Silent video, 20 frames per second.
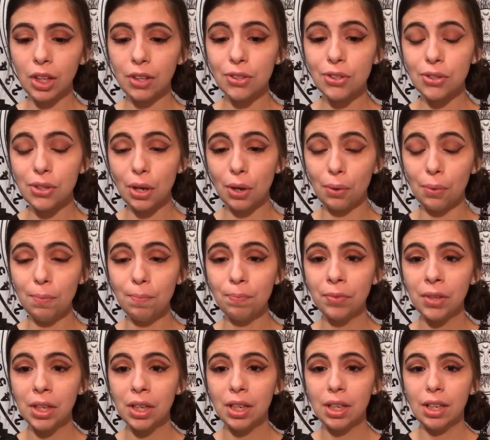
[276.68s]
So,
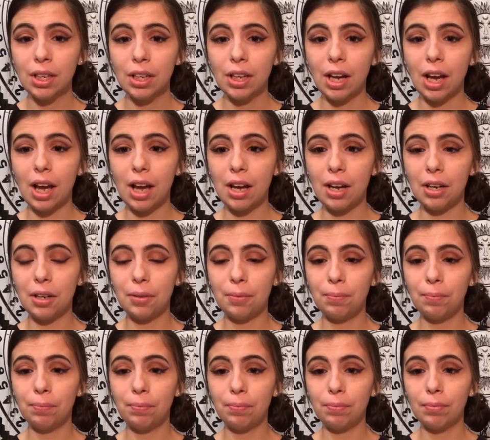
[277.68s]

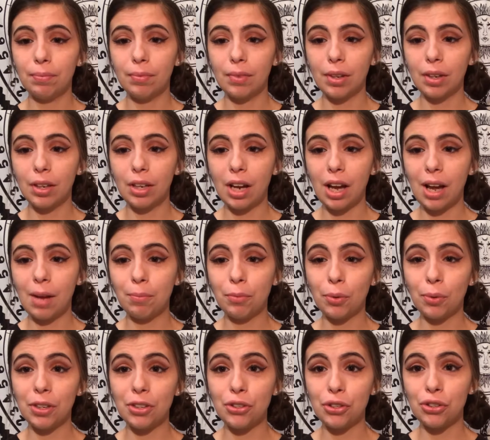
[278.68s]
I'm
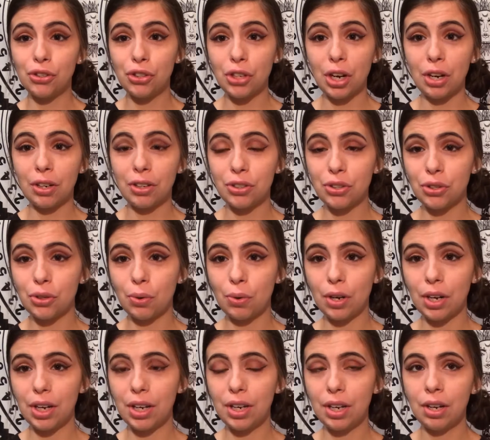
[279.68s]
going to share a
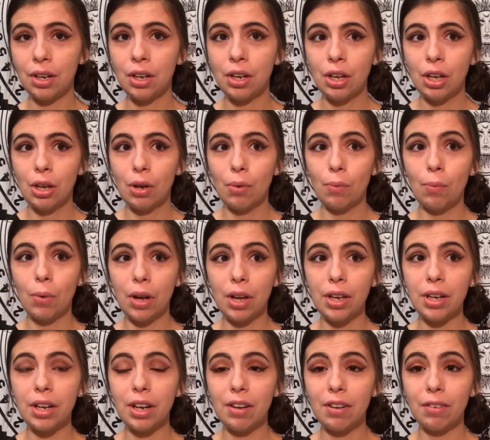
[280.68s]
story.
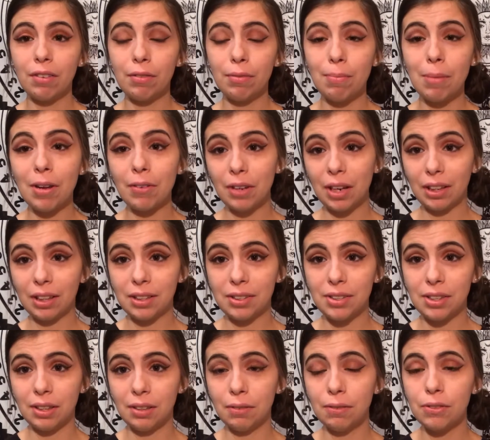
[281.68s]
One of my
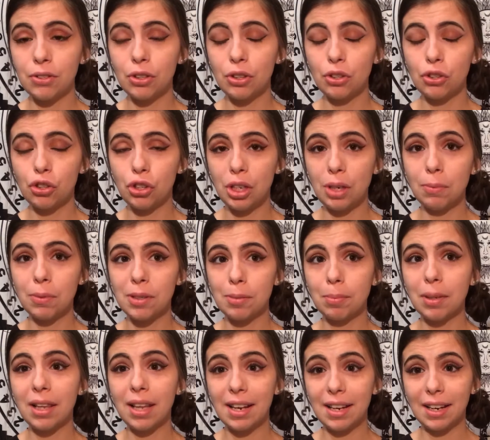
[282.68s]
relatives, she was
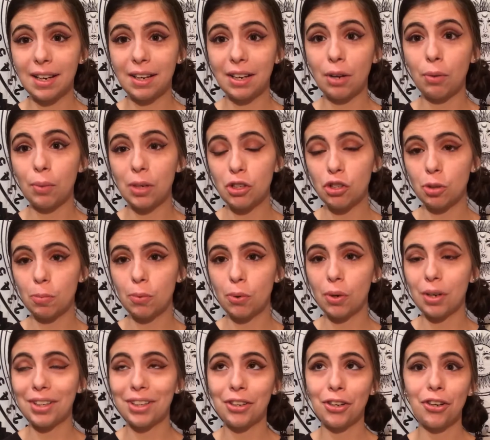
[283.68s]
playing a Ouija
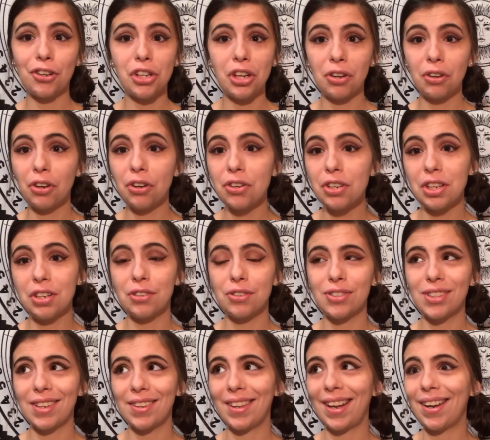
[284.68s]
board in her younger
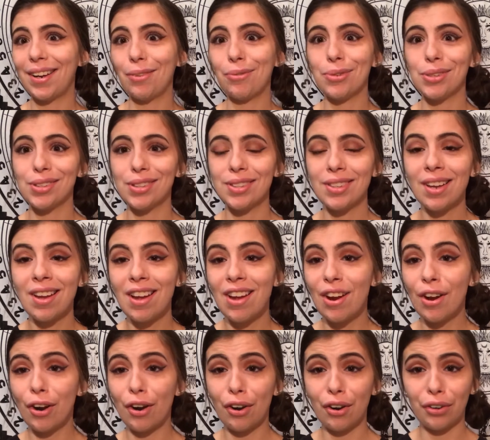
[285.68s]
years. I think it was
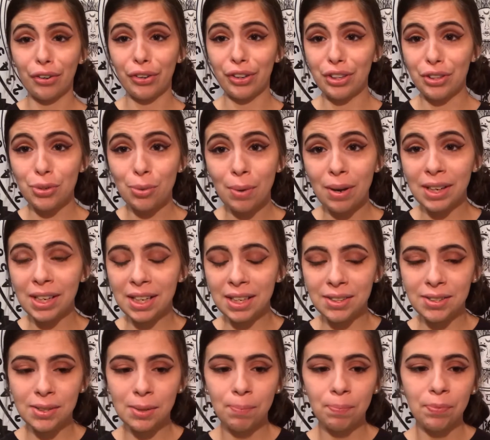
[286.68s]
her early
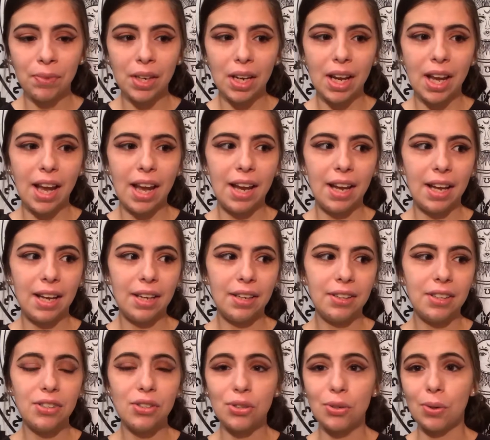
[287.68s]
20s,
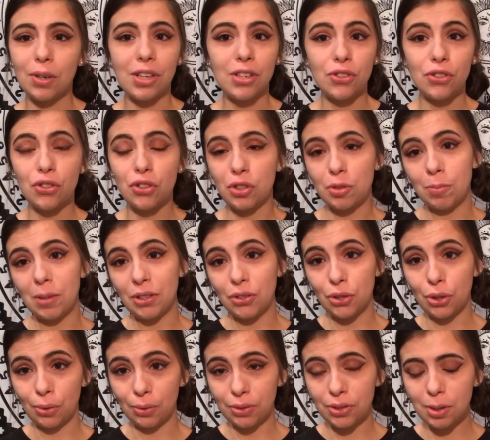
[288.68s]
and the story has just been
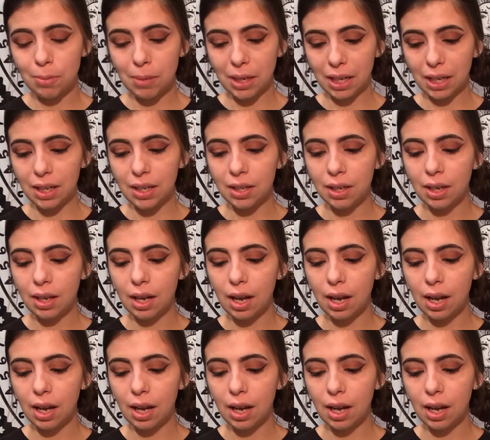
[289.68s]
told to me